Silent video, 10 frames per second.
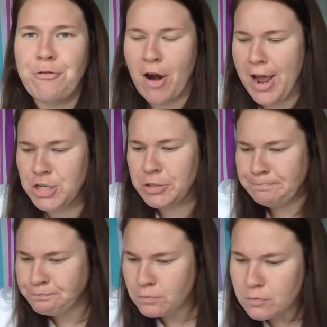fresh.
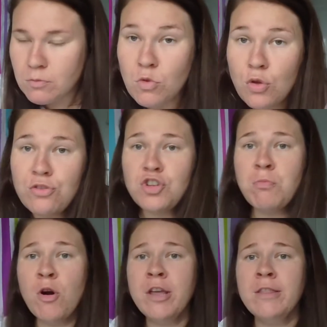This
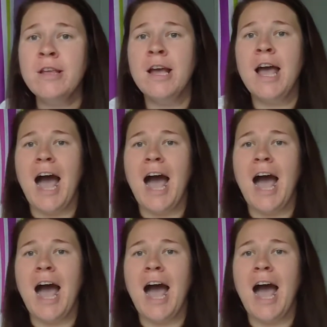morning,